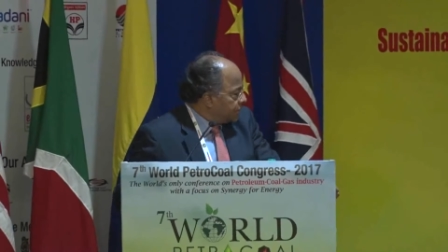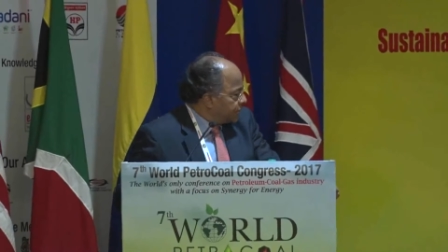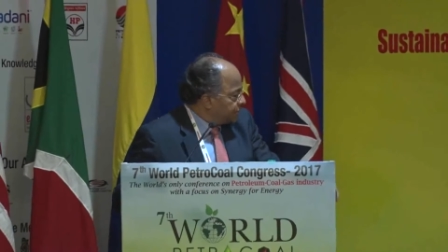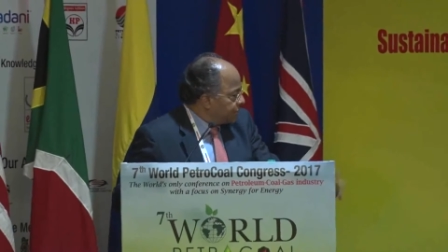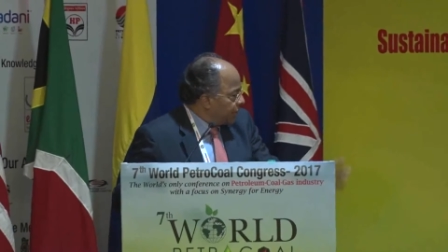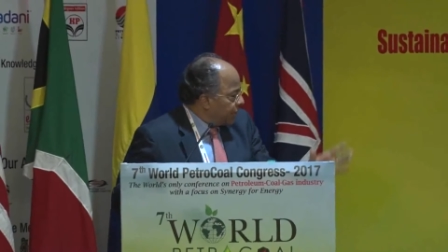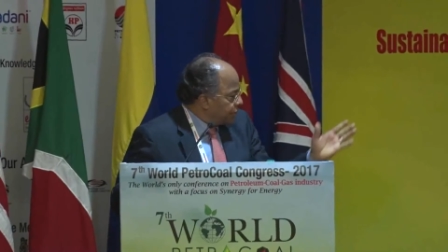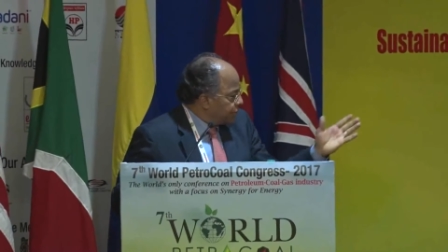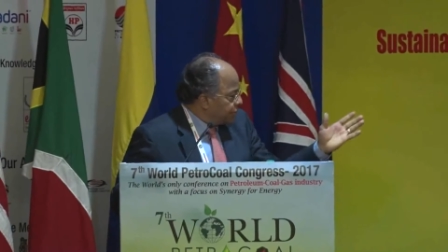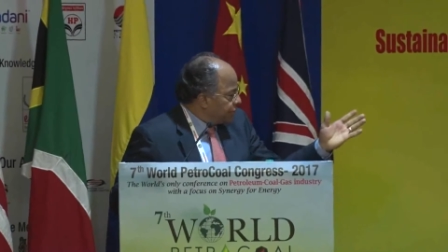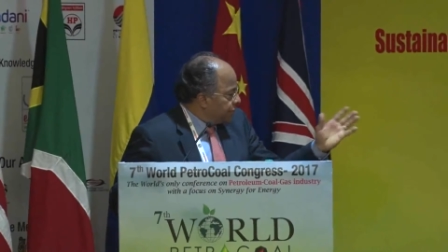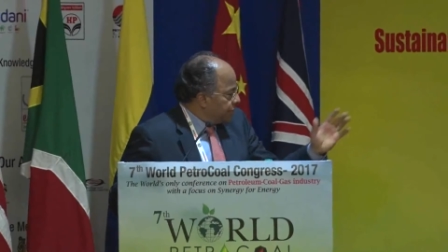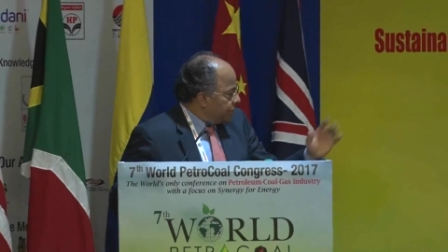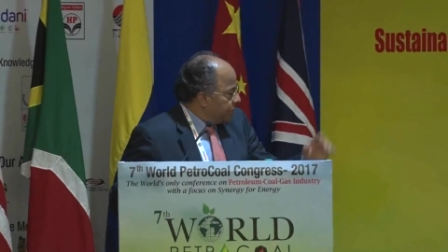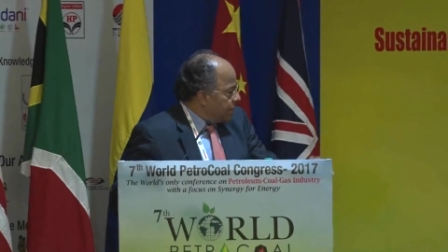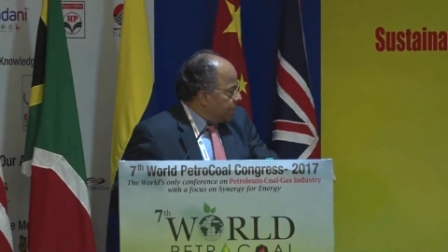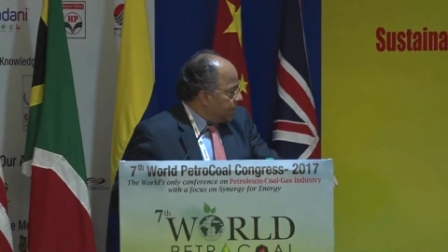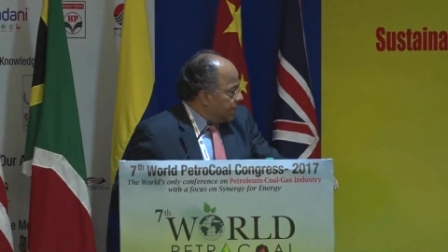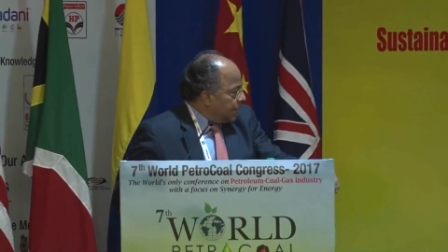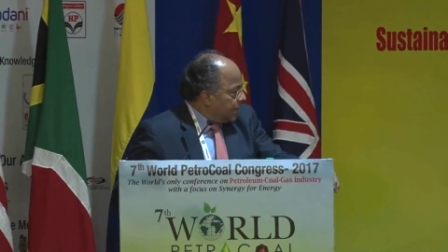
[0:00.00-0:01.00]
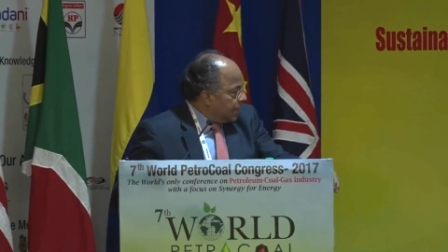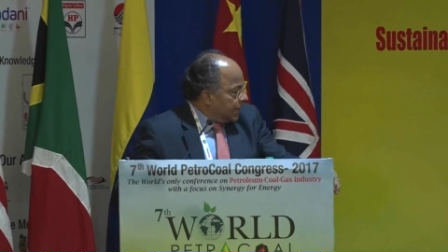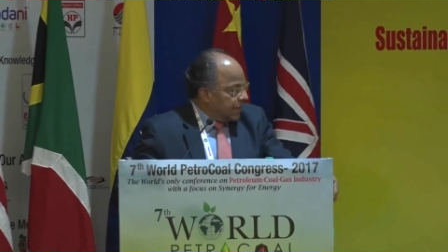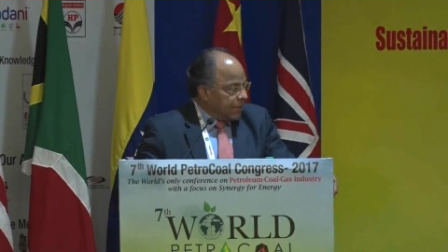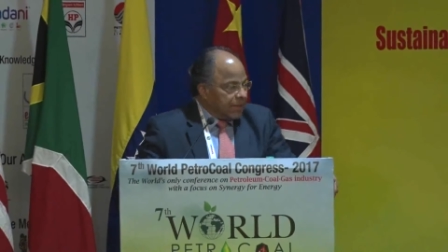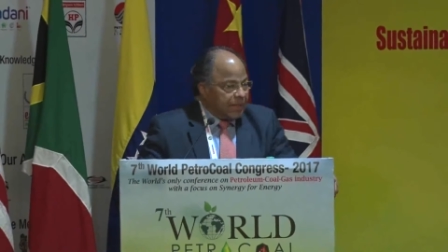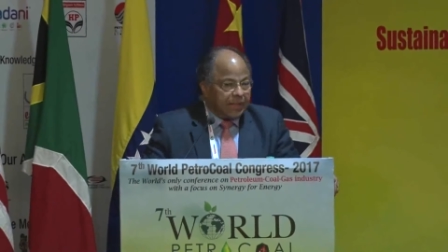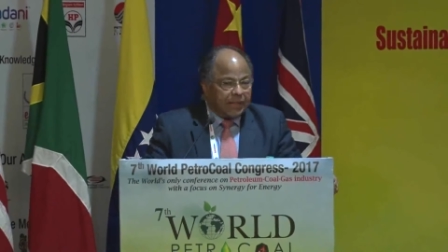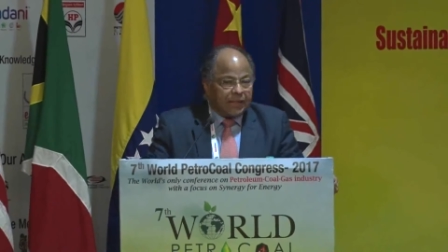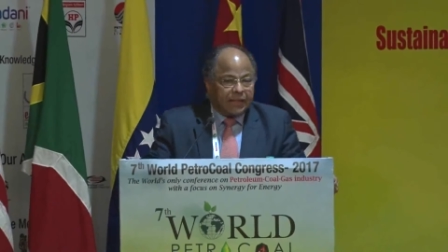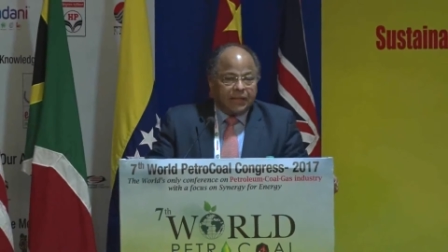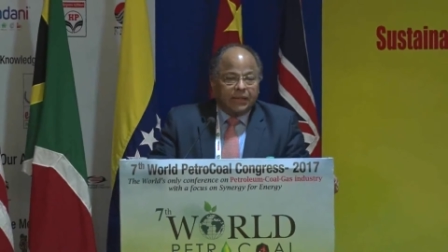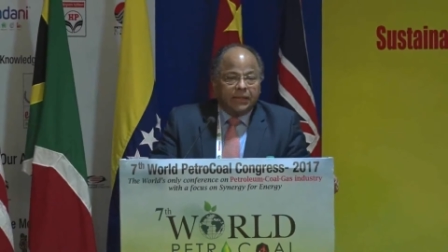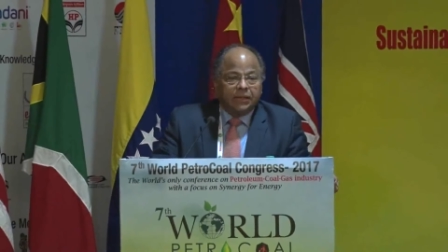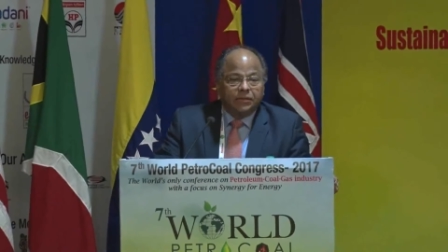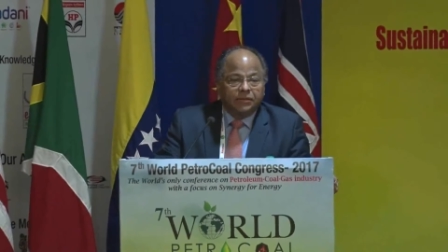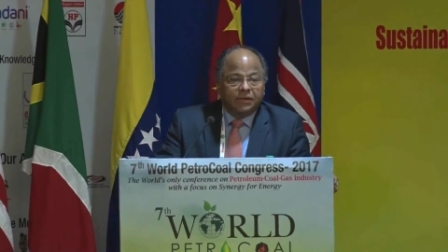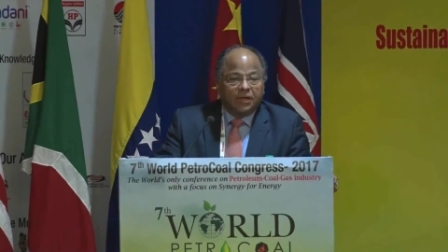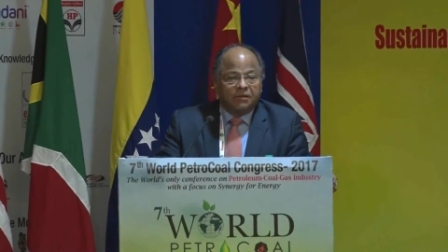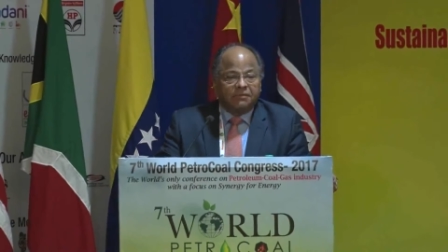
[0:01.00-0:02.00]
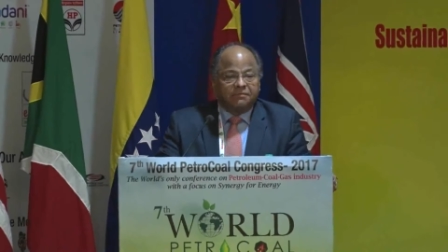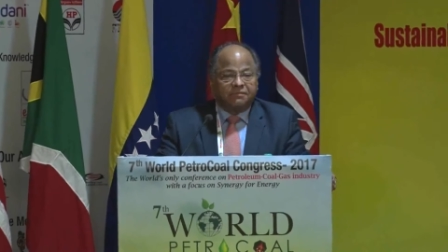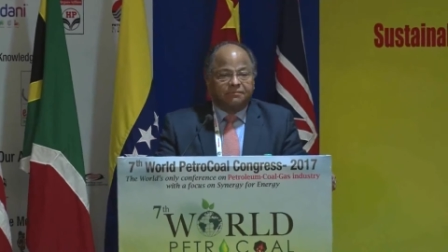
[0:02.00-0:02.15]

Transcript: such an